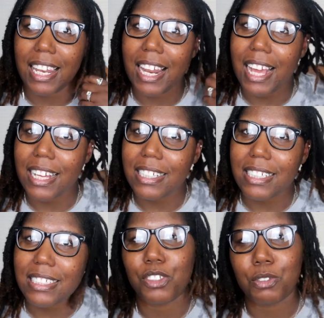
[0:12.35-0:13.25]
lock
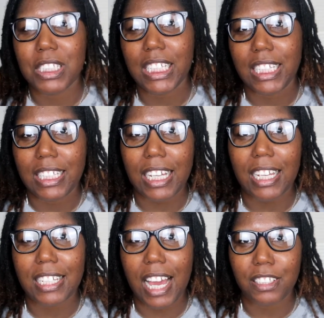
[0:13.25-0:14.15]
using
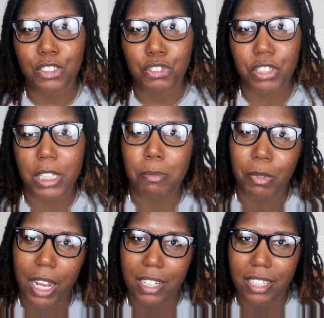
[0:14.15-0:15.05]
Dollar Tree
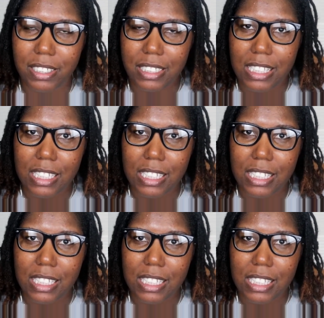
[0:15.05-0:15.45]
products.